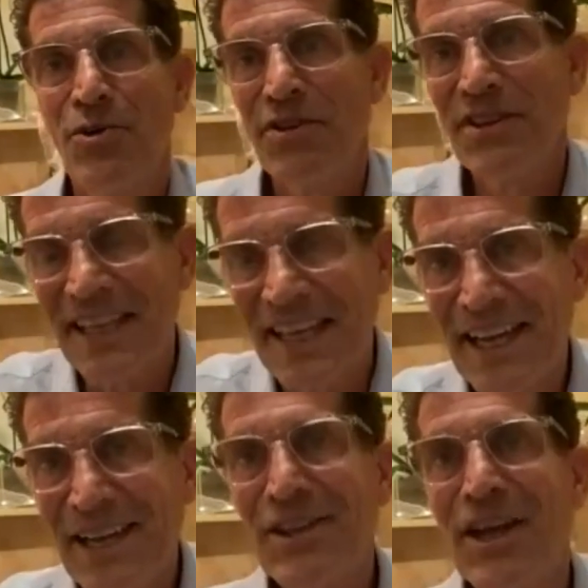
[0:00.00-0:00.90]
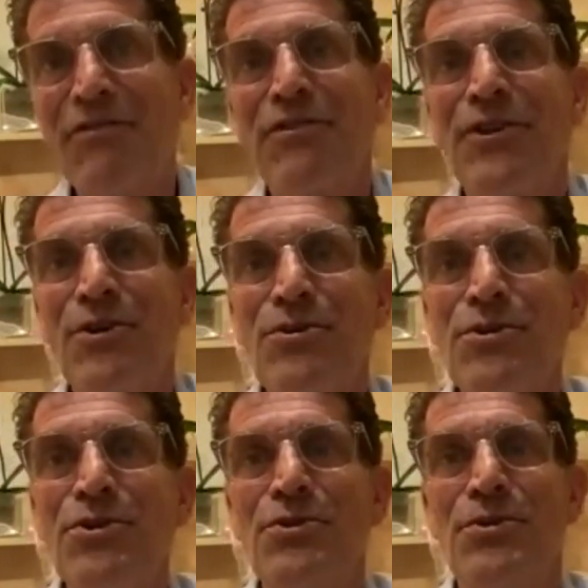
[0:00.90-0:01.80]
The ink that
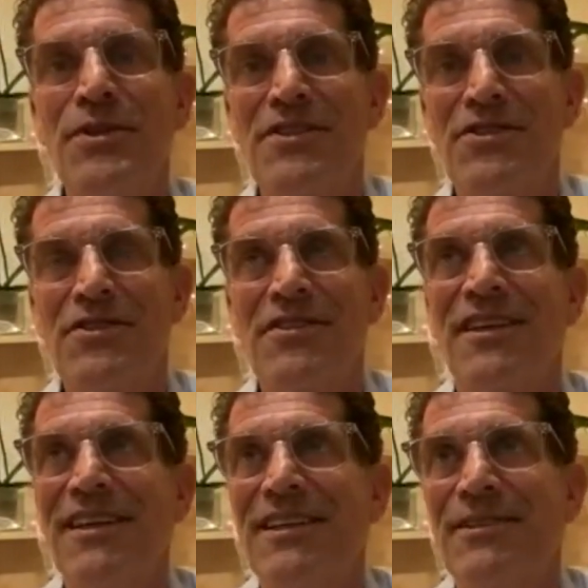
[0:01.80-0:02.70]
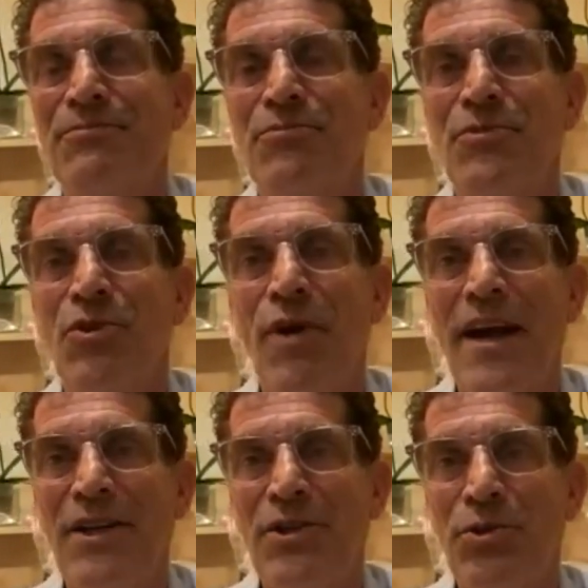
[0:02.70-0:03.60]
flows through this
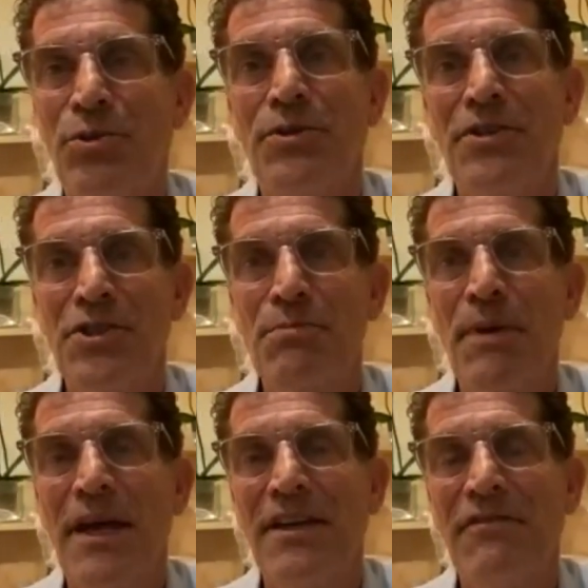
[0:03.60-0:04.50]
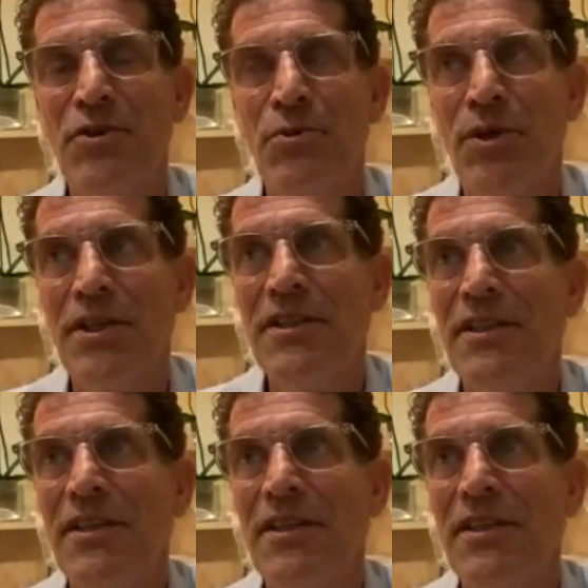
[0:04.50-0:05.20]
writing tool, this pen, if you would,